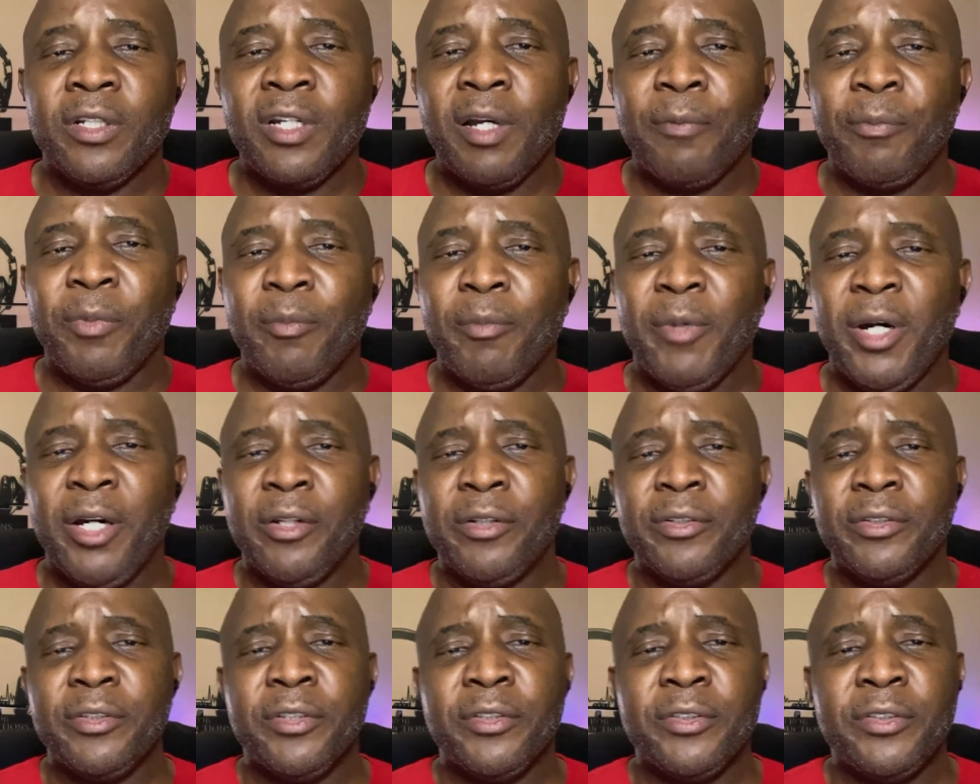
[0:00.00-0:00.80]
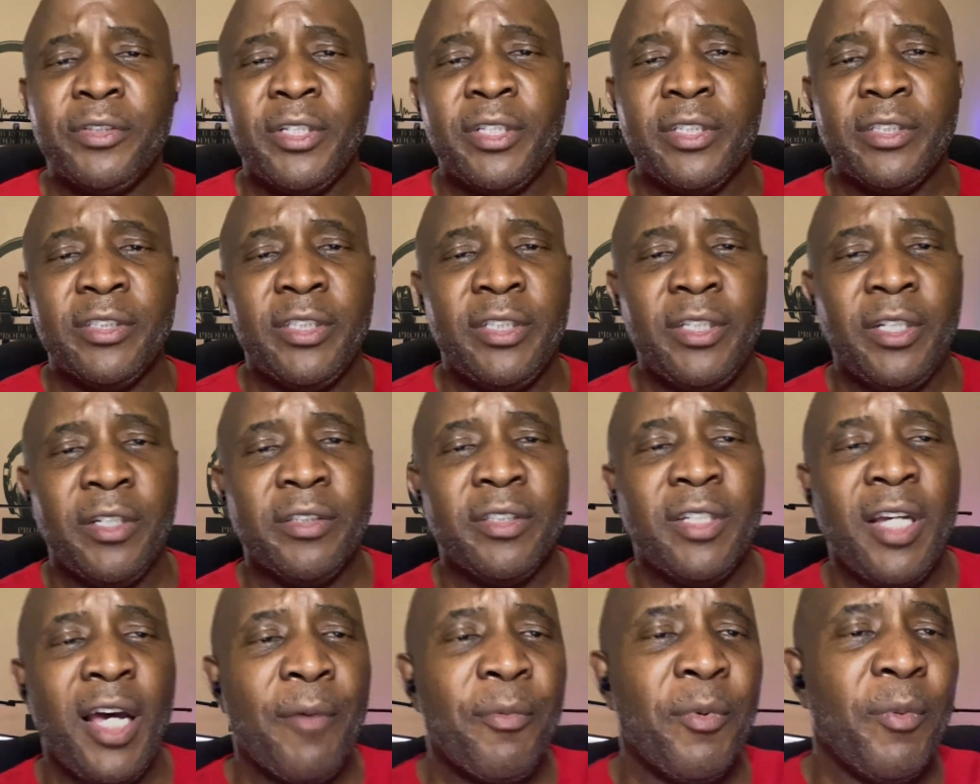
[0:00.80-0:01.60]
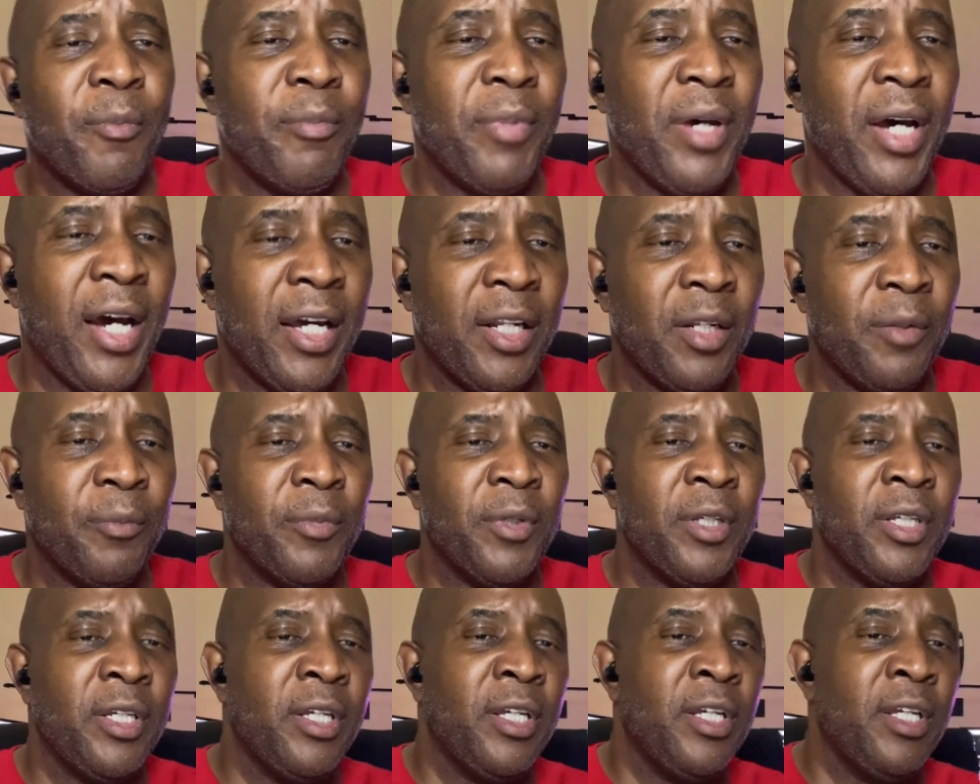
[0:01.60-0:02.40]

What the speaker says: A couple monitors you can see on top and bottom.